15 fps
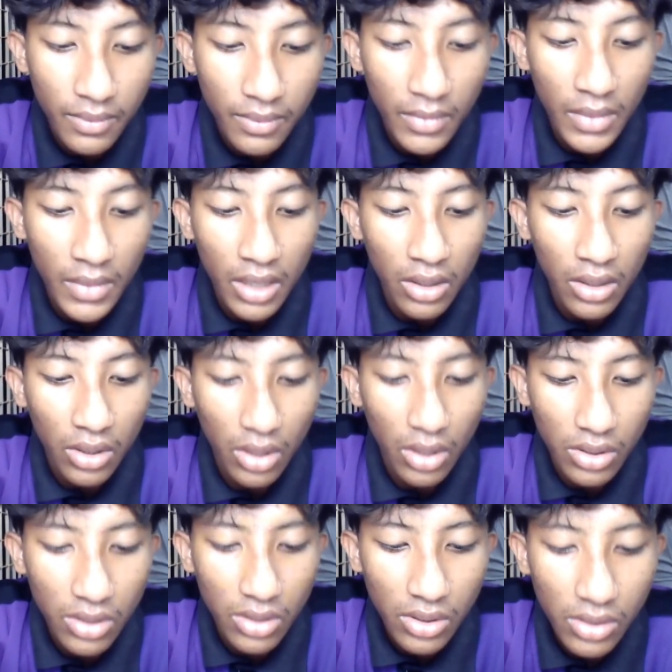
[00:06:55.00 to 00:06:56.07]
Continue
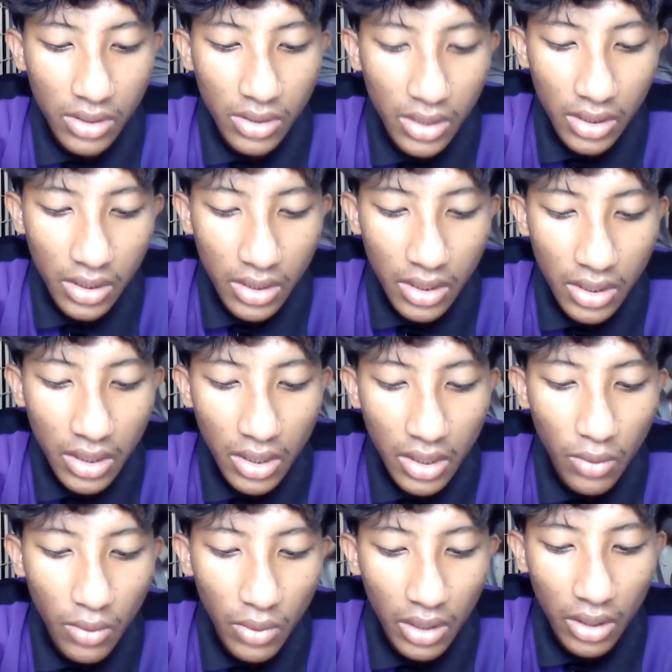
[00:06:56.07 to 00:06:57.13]
turn the degree wheel
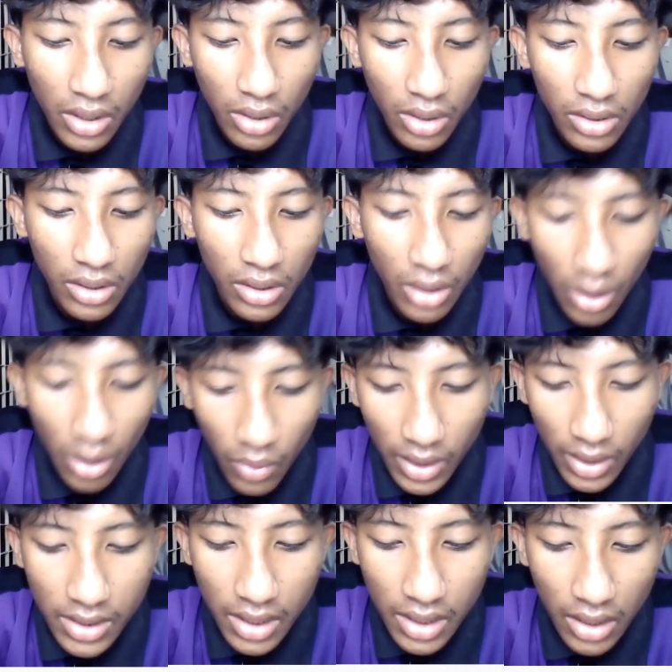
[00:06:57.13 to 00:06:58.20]
counterclockwise
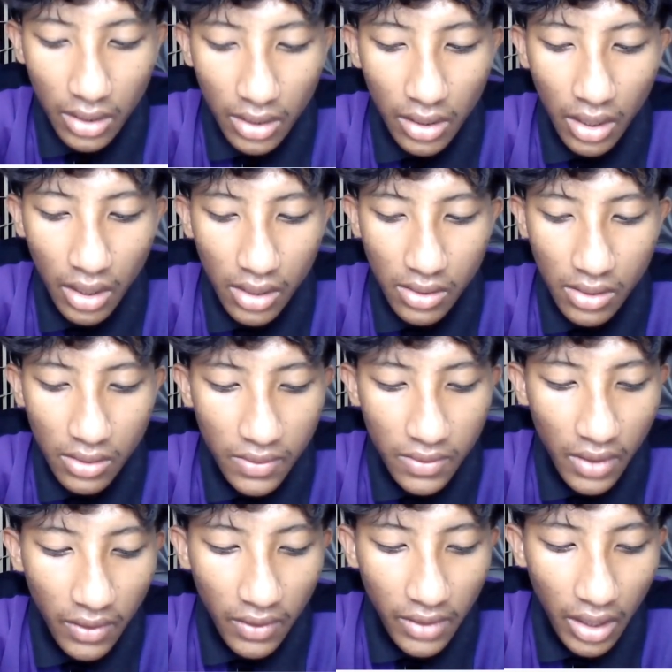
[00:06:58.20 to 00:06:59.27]
until the exhaust valve
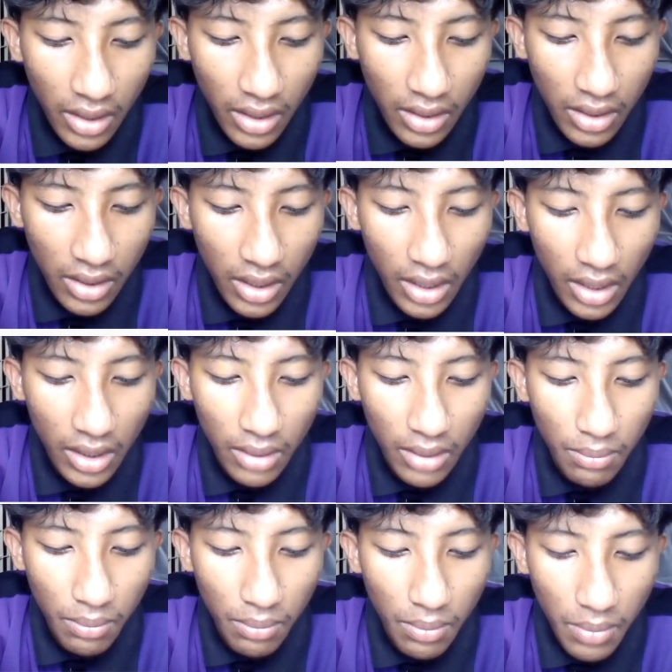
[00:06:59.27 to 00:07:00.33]
dial indicator
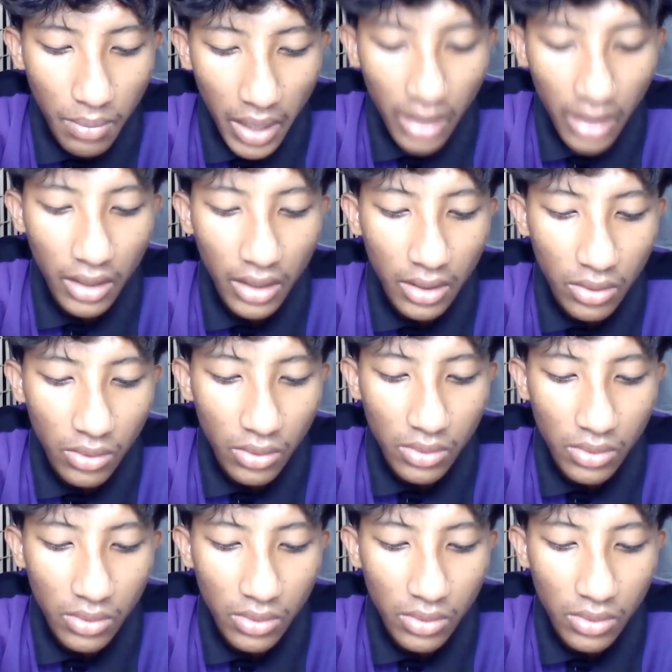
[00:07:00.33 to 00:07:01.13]
back to 0